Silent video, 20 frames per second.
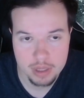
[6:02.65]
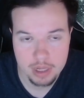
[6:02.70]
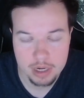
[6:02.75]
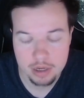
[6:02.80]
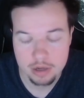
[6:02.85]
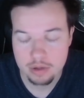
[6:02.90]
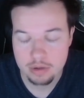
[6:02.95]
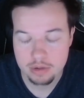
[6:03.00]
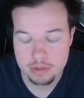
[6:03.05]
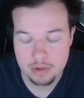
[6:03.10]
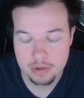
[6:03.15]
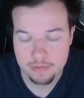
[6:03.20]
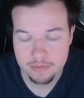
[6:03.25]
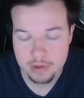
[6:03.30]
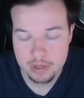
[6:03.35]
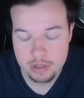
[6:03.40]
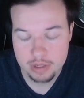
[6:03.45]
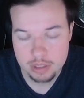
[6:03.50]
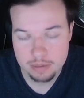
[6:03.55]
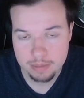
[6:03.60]
That includes a
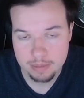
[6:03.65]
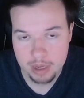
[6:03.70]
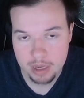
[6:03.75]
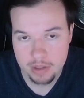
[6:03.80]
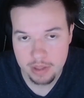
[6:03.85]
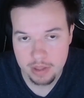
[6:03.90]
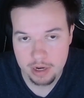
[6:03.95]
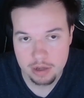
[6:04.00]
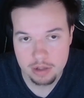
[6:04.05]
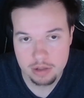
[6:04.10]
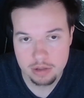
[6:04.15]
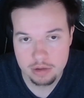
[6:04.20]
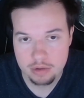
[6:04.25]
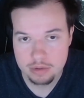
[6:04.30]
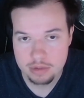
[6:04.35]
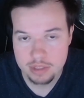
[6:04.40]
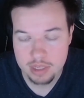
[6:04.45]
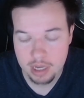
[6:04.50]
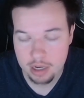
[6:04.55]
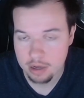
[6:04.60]
field spell, that
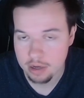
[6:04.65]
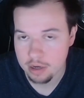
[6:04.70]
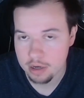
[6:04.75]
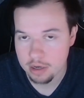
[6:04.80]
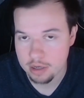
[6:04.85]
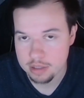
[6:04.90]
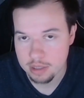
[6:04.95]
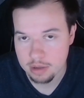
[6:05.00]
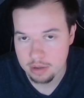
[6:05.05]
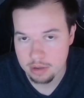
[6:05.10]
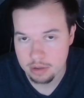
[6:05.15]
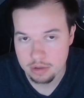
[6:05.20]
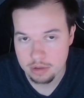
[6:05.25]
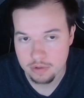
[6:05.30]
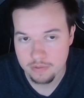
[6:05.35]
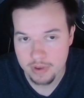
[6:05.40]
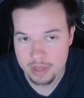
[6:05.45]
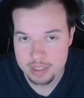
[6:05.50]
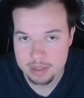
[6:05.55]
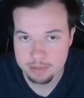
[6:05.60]
includes set cards, that
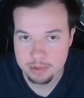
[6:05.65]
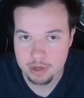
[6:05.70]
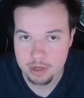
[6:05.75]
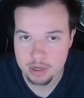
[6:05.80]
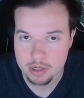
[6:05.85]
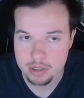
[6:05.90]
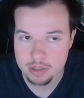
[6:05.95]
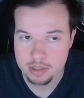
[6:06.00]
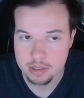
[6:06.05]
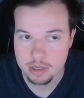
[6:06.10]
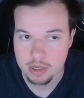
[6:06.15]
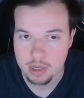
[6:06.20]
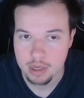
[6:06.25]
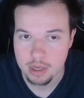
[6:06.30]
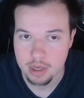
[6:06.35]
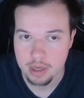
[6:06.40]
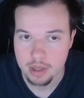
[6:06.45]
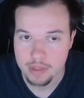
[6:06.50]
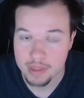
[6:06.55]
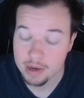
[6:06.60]
includes face-up cards.
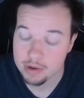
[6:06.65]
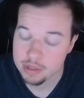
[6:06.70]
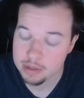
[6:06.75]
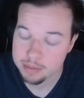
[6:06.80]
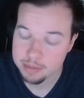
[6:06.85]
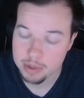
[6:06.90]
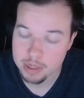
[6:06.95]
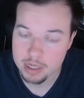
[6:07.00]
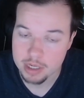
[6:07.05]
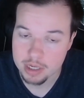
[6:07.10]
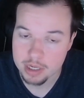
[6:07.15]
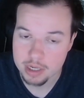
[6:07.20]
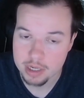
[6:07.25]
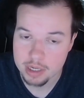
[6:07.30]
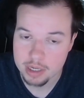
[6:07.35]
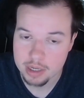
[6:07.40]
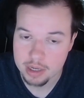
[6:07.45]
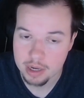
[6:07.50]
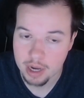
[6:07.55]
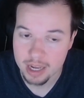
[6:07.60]
That was a pretty
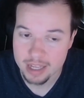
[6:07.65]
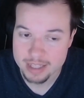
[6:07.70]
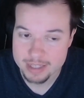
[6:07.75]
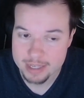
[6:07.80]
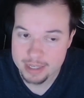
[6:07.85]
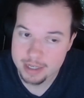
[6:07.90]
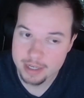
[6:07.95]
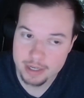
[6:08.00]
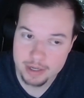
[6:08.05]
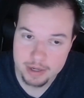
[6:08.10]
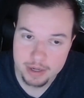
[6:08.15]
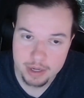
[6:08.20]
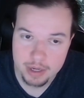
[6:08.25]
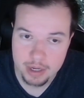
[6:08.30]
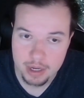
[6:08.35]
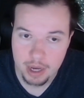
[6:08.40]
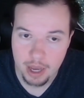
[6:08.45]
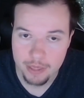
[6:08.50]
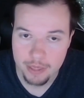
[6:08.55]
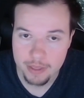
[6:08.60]
good idea.
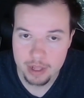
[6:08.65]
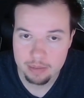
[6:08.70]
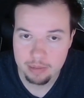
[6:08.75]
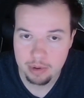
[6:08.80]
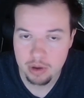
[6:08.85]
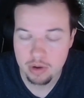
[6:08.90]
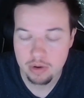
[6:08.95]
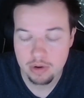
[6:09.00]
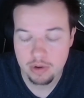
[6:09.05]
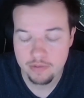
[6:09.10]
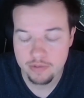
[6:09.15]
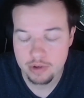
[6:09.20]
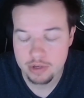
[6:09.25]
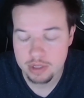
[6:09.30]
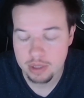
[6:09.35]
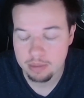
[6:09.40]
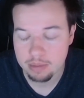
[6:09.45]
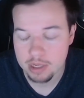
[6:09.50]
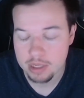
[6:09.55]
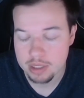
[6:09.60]
I thought about going for
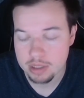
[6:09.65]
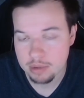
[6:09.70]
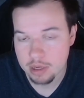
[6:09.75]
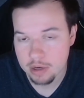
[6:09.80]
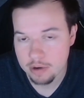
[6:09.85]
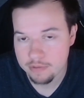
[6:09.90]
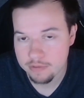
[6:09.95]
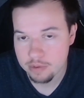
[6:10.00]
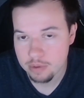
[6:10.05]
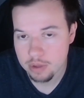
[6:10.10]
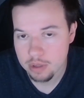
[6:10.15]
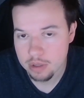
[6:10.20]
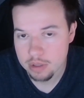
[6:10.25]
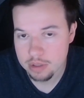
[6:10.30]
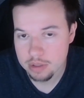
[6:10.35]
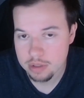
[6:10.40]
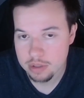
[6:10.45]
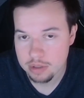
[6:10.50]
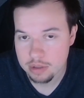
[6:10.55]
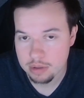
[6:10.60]
somebody's Mirror
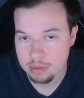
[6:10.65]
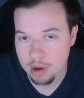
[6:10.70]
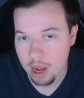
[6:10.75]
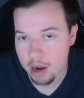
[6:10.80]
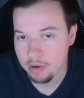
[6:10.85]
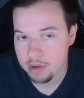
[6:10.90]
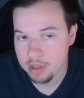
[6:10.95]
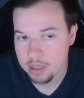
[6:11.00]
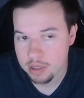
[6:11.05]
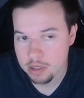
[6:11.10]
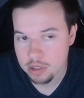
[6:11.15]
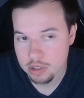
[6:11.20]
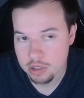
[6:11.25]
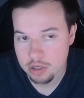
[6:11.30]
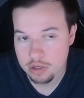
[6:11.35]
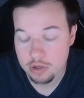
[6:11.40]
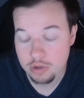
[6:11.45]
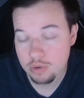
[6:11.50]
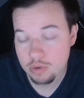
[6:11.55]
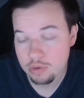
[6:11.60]
Force, not really sure
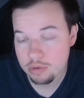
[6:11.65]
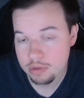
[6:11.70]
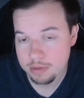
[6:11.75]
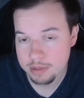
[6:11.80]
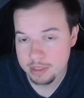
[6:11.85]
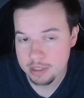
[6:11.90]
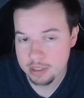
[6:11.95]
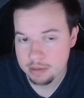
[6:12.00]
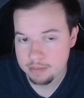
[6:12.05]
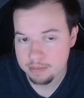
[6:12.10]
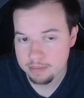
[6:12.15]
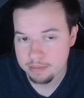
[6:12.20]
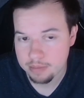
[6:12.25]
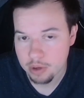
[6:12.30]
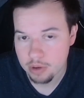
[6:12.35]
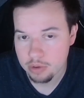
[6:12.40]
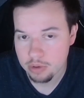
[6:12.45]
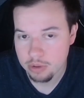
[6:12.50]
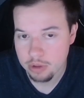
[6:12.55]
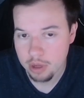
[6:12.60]
whose, since
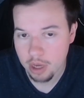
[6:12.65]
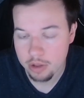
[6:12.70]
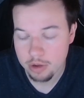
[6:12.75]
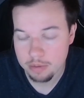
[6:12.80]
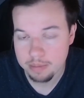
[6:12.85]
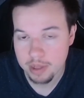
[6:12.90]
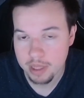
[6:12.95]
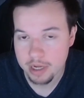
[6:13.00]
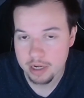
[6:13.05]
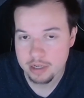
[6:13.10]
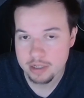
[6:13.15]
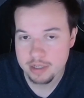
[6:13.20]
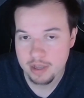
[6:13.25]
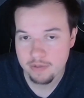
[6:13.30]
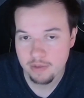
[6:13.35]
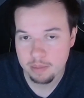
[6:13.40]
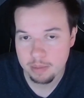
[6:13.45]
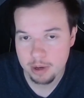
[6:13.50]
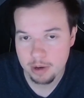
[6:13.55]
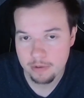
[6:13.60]
both other players
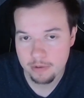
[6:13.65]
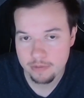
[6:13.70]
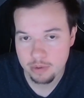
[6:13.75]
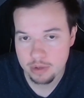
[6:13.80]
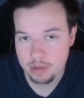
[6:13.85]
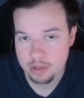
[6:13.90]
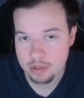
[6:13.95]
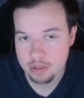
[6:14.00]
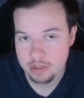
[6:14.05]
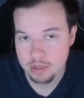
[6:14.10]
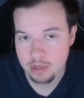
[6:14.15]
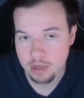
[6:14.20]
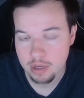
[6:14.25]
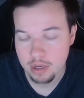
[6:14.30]
have a Mirror Force.